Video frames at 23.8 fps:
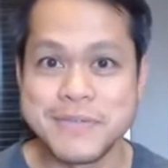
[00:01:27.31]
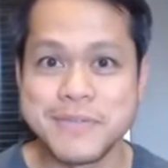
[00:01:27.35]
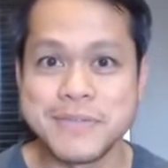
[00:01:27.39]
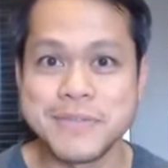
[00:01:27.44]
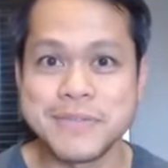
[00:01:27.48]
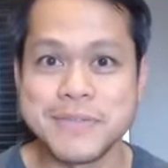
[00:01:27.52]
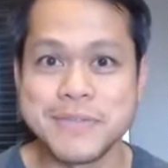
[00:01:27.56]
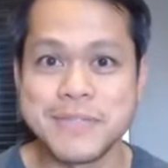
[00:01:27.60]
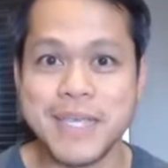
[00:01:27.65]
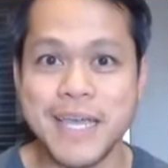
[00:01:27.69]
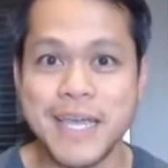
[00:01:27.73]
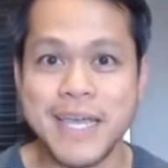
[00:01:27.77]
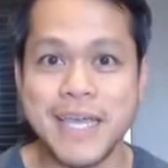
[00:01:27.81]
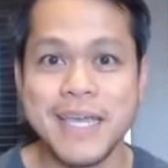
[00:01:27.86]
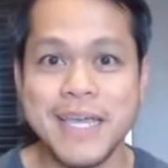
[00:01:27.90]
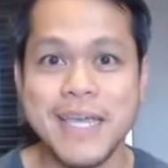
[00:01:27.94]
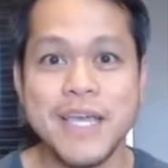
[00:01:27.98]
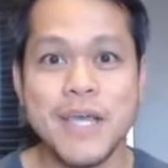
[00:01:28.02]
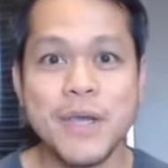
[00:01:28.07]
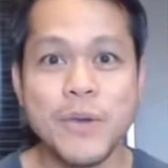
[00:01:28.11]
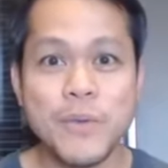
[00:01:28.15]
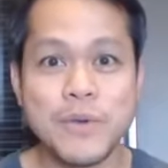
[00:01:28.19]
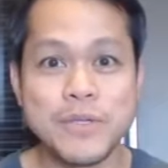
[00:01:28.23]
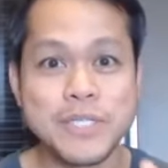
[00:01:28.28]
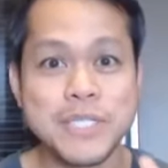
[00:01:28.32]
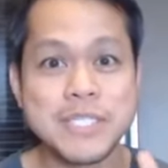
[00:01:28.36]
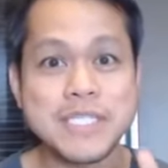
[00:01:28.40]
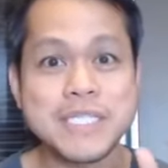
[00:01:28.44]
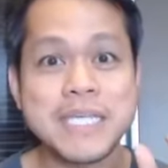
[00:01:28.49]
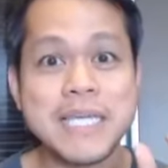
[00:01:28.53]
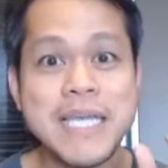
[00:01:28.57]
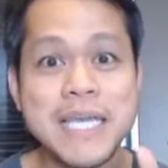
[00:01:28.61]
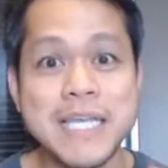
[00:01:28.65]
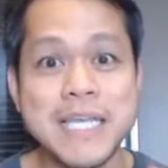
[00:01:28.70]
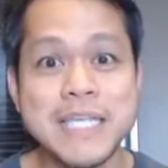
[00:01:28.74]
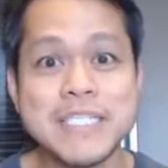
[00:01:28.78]
Okay, which
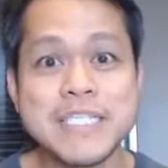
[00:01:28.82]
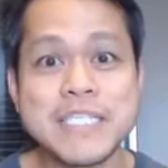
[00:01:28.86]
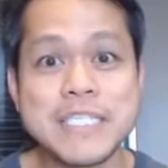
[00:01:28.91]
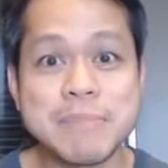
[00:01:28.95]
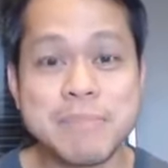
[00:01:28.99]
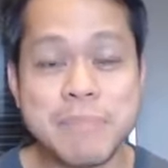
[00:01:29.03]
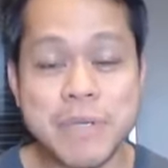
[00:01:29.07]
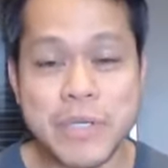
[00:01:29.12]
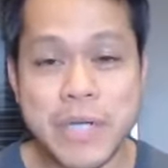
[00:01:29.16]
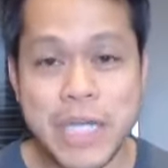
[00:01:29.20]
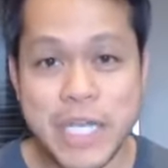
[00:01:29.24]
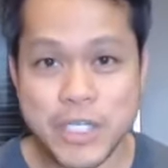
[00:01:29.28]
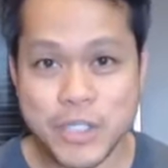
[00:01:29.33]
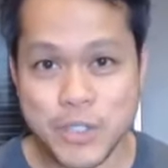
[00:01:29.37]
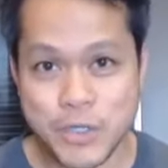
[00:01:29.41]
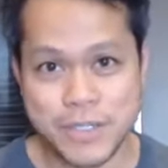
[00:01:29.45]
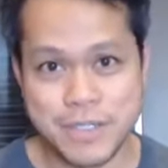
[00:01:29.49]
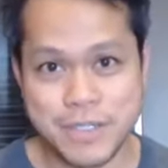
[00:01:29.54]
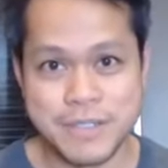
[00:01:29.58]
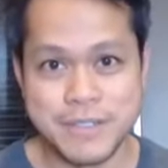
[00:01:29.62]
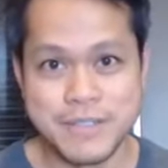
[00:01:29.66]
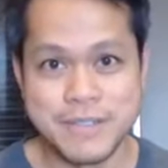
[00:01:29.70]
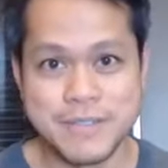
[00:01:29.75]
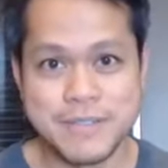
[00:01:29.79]
is inspiration.